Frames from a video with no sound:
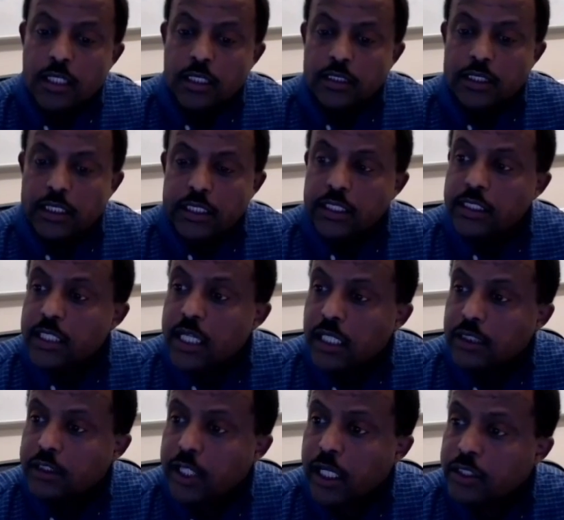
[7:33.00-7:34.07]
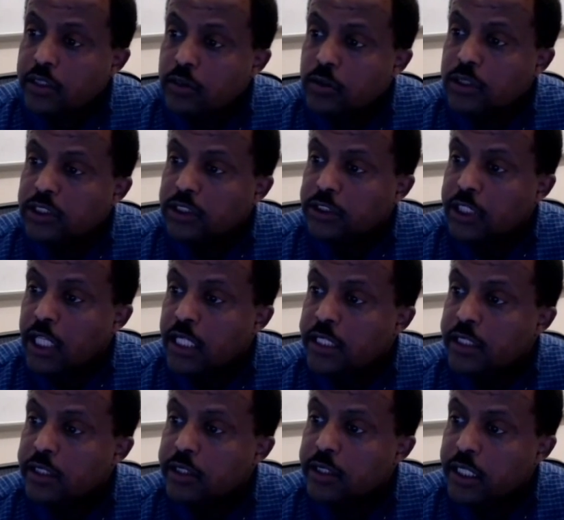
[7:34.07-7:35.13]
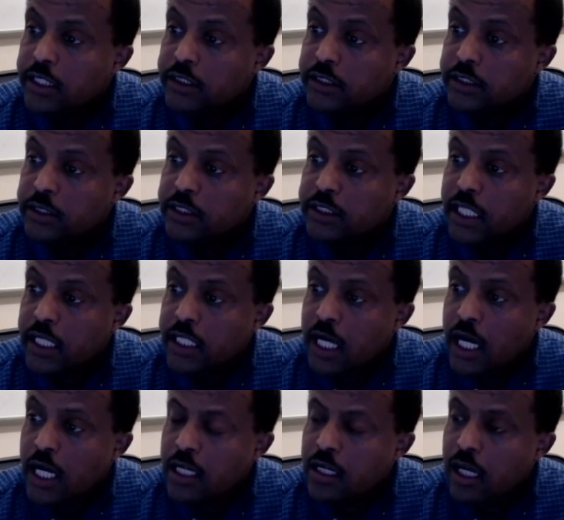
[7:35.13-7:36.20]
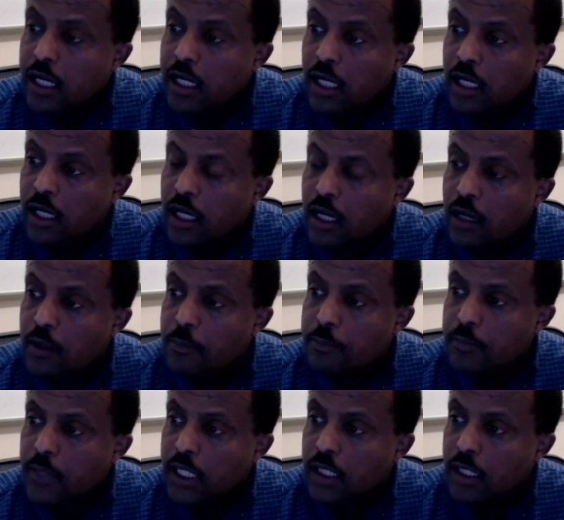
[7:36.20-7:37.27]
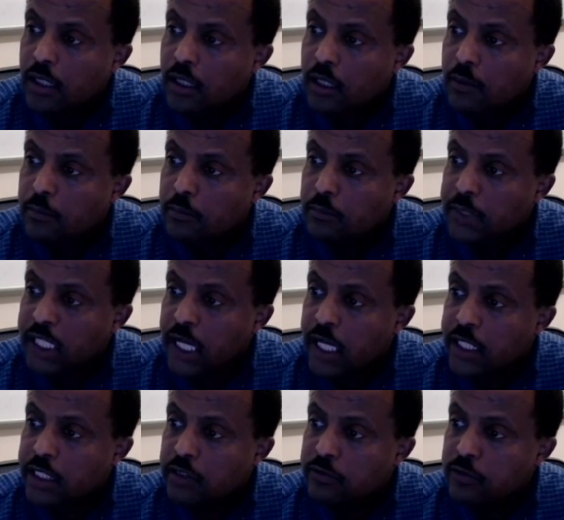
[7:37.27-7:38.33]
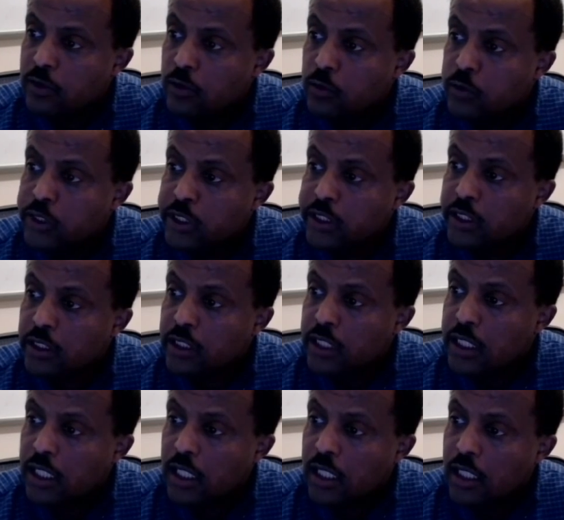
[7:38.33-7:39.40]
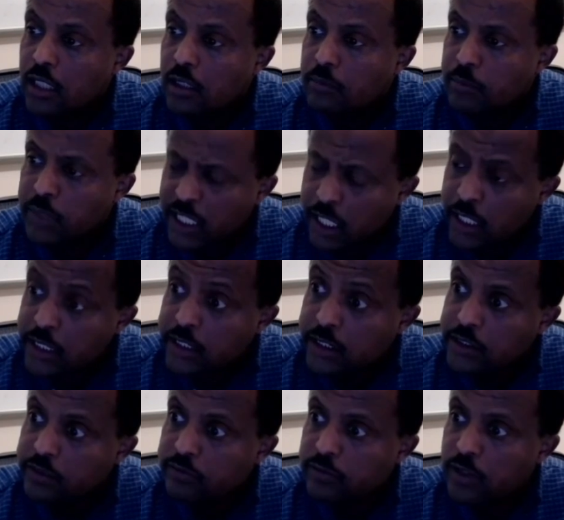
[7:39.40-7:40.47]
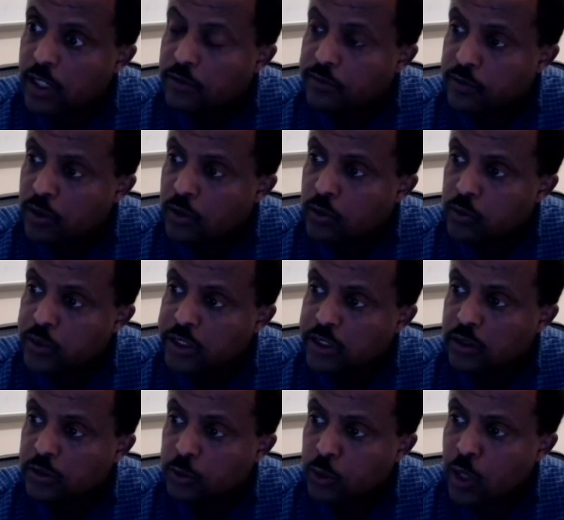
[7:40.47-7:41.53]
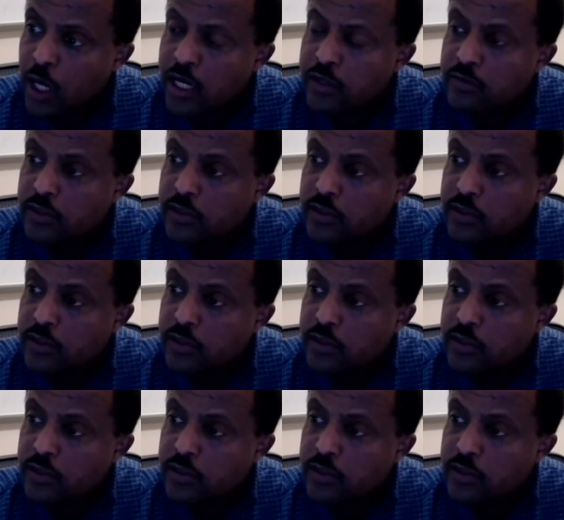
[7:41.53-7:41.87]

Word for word: The uh, tractor was a John Deere H three ten R. Uh, Uh, mechanical front wheel, uh, mechanical uh, front wheel drive.